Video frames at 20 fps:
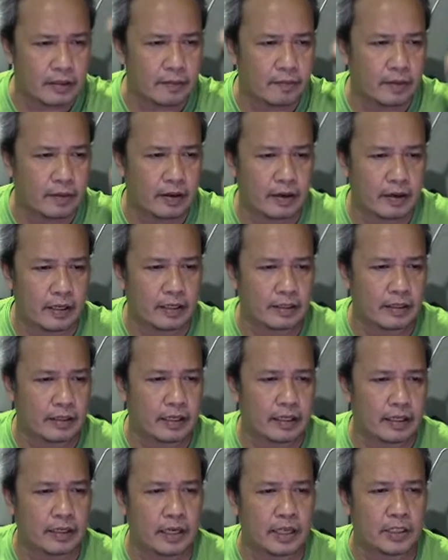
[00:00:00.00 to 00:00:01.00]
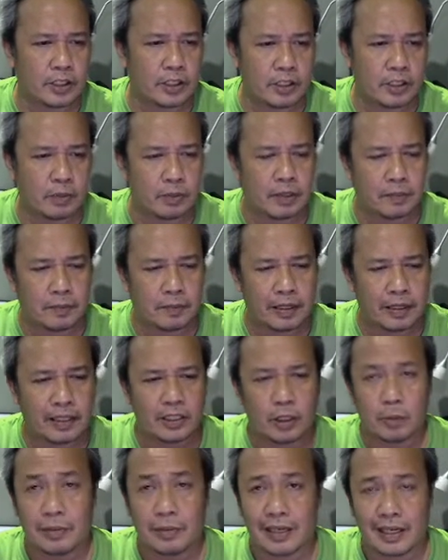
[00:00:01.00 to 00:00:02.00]
right? Standardized Human Pedigree
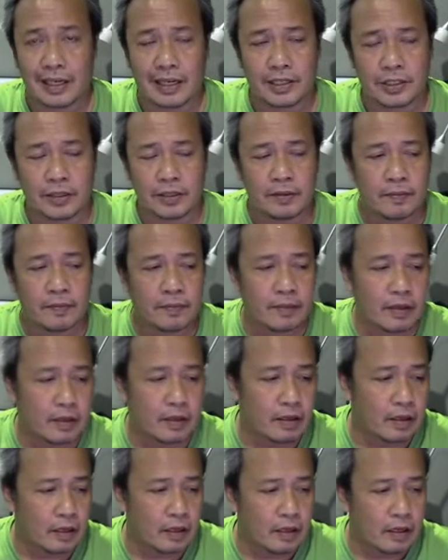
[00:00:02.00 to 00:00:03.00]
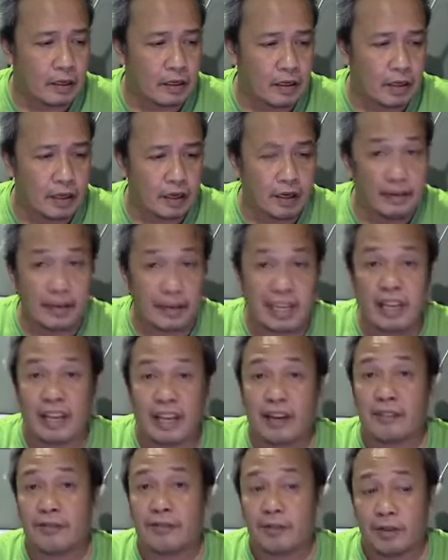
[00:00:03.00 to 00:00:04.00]
Nomenclature.
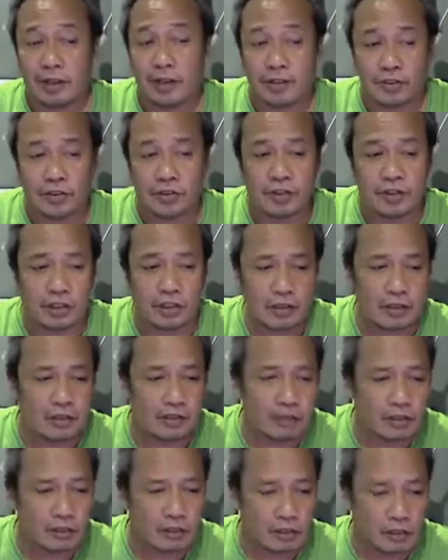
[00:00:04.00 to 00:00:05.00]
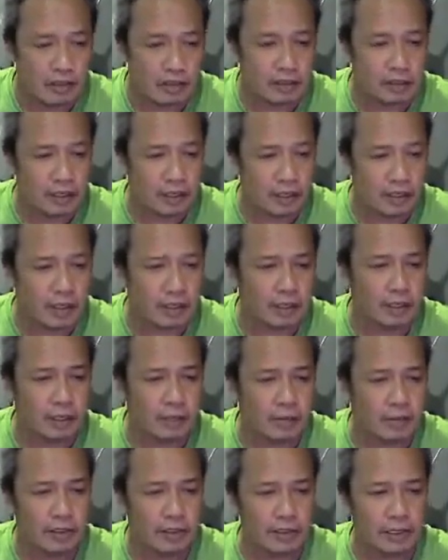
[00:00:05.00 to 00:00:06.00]
If you're interested in studying
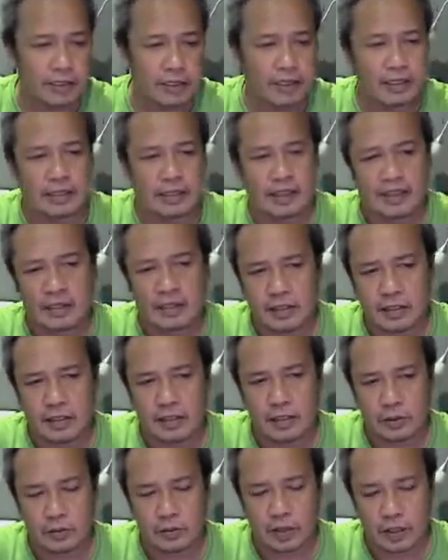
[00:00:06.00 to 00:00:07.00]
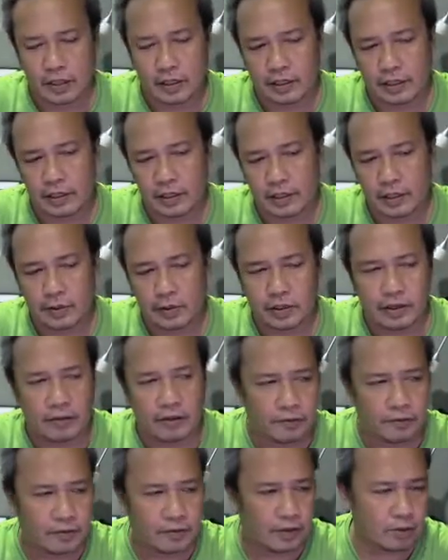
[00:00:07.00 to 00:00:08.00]
human genetics, then this is one of the things that you can
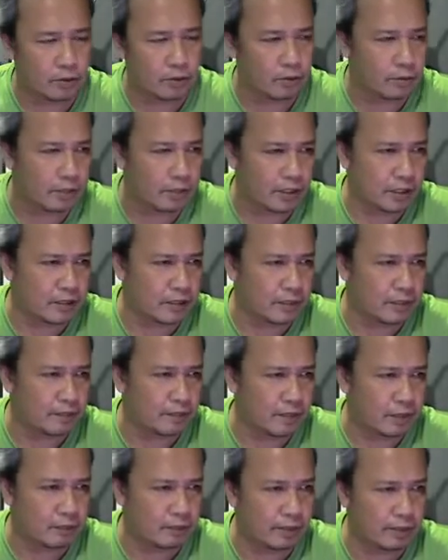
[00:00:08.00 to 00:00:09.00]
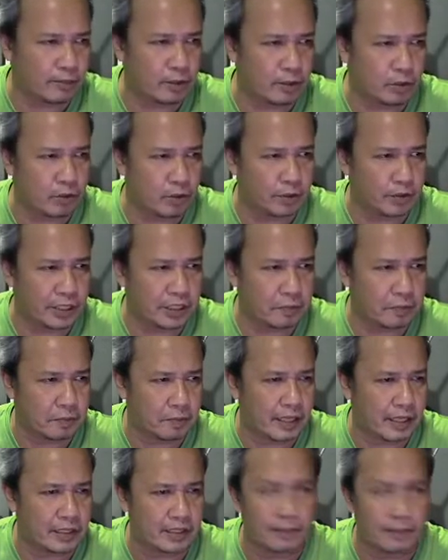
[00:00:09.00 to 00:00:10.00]
refer to, because sometimes you want to
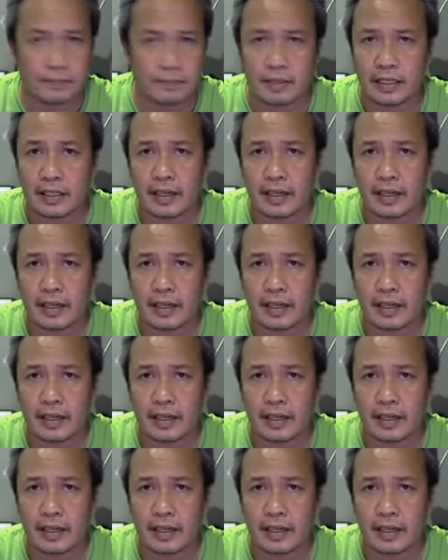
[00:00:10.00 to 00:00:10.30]
explain something that